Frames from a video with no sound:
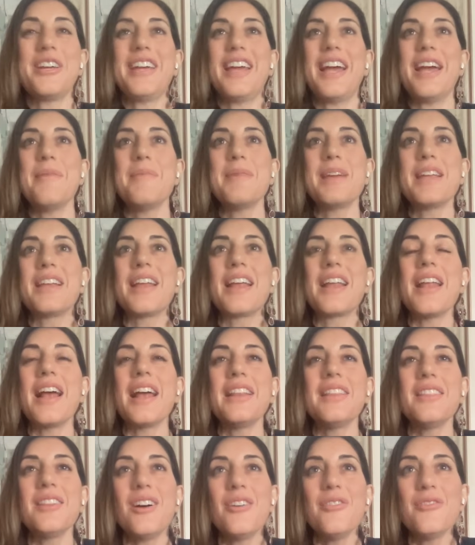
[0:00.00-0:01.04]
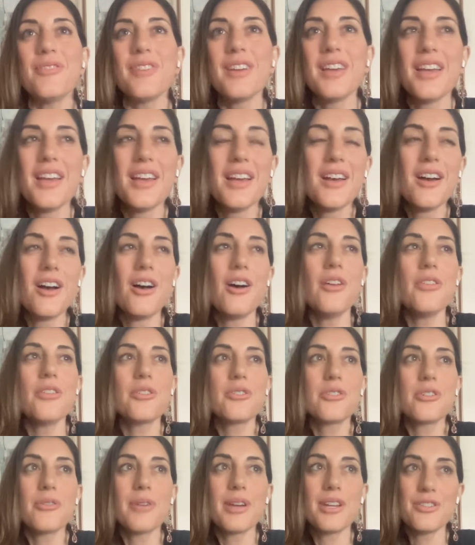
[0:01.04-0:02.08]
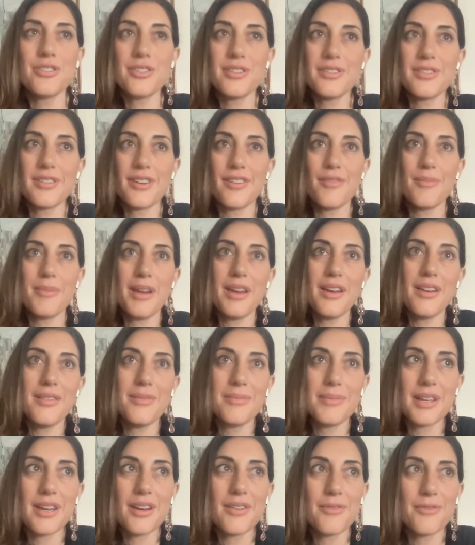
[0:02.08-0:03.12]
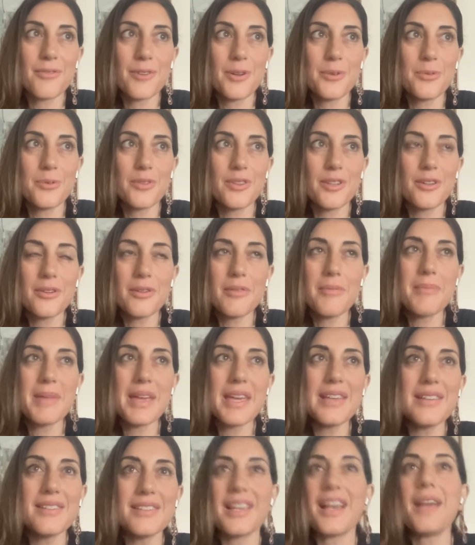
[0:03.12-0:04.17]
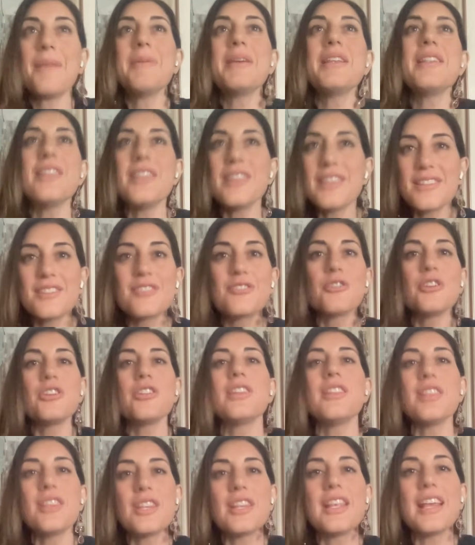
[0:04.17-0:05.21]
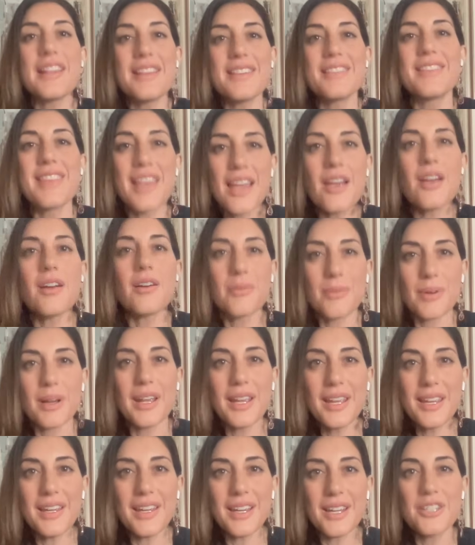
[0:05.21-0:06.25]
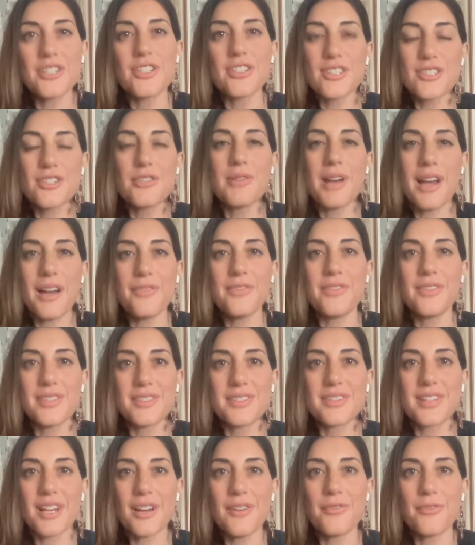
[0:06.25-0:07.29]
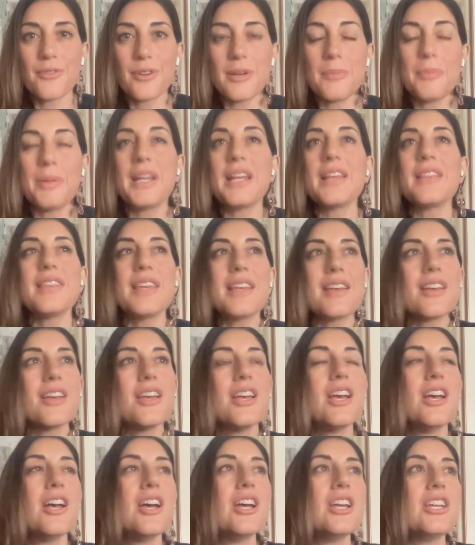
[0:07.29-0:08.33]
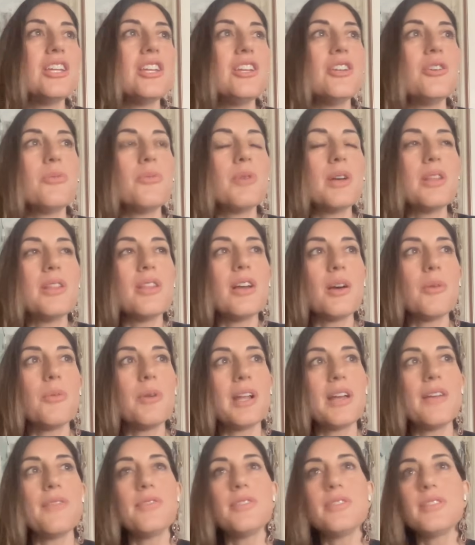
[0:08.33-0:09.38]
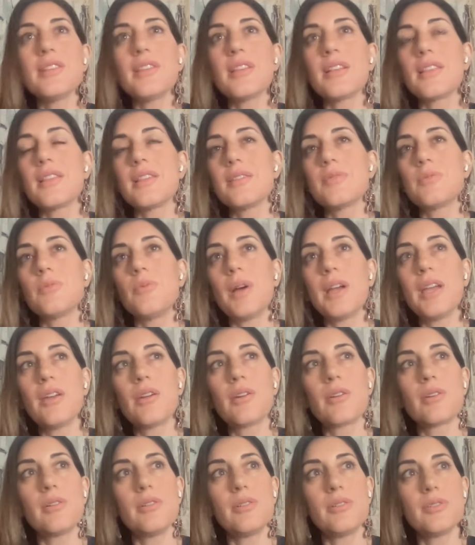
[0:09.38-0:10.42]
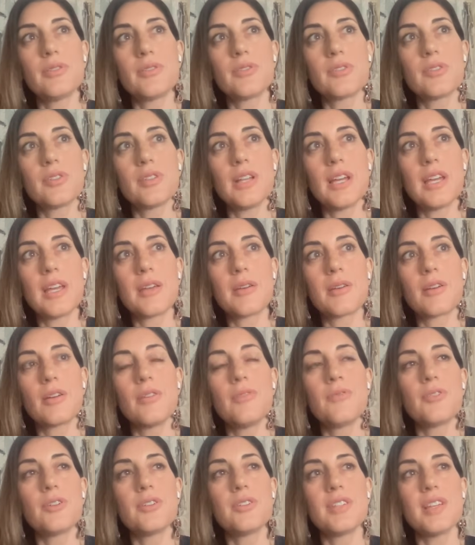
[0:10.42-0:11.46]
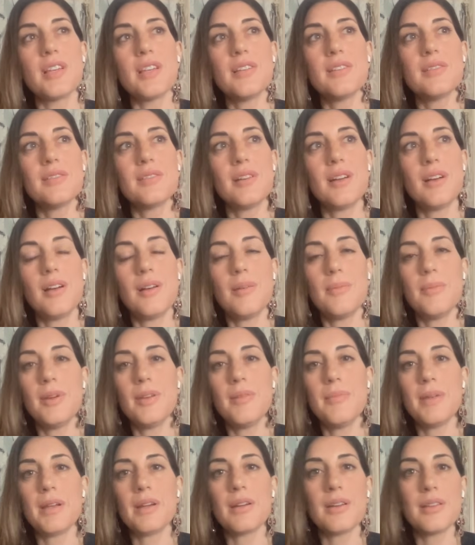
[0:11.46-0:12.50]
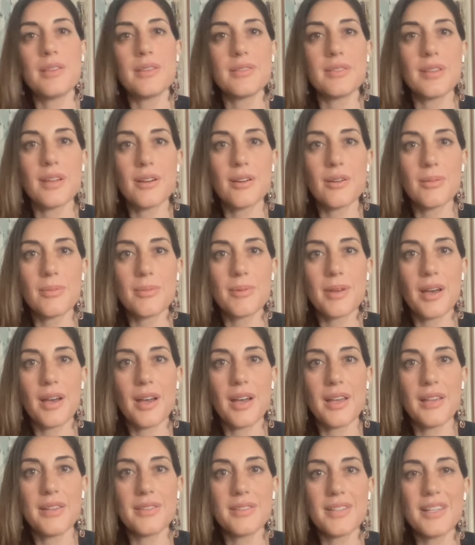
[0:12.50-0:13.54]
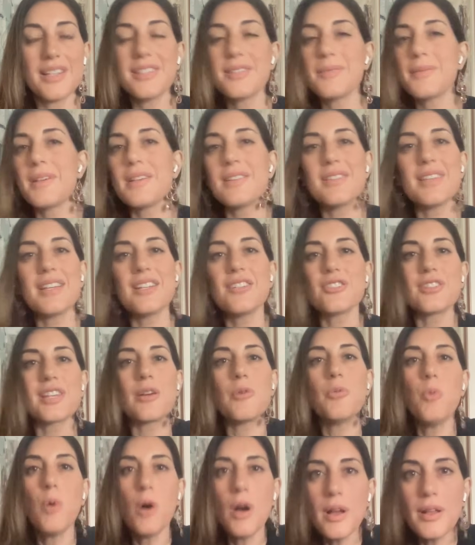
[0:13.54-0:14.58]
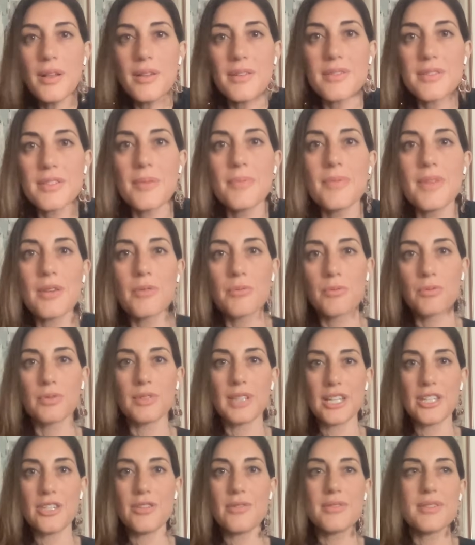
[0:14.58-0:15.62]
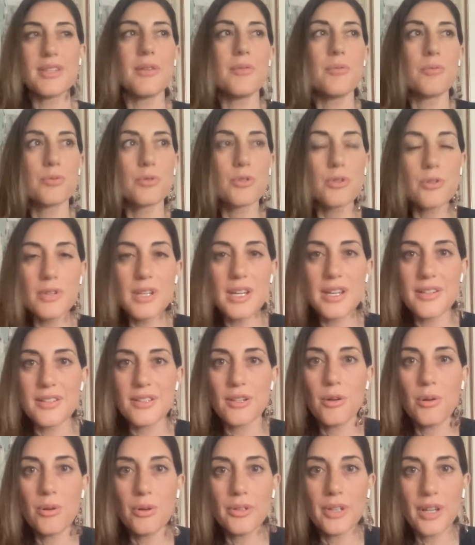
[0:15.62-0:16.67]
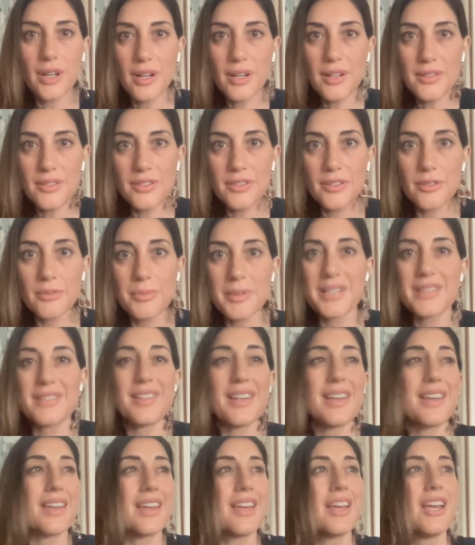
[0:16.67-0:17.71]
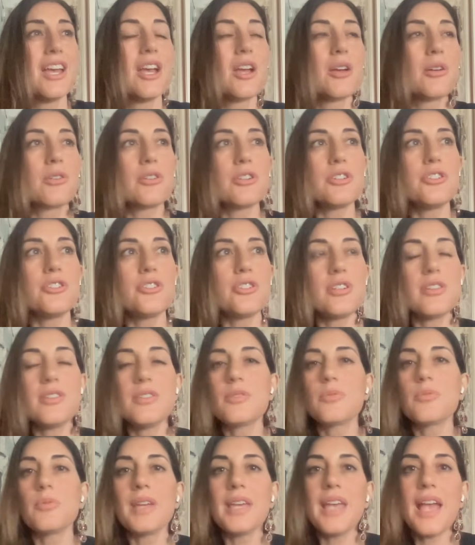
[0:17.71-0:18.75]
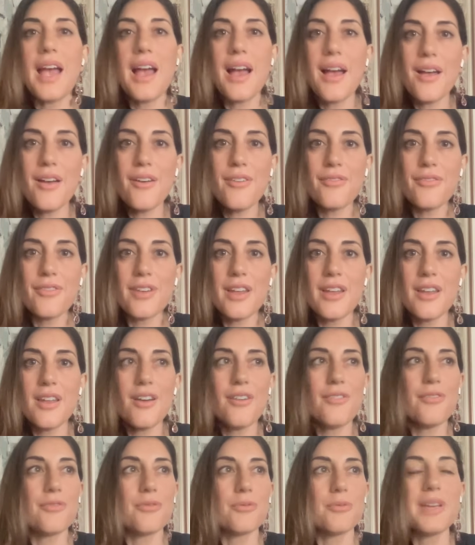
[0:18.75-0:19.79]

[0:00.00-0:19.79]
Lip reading: I mean, and I love all the Croatians I've met and become friends with. They're amazing. I mean, so it's there, right? It's just you have to discover it. But I think, when I ever see like these white girls like convert to Islam and marry these Arab guys, it's because they just like want something, like you said, rooted to hold on to. But it's like, Christians, we have enough.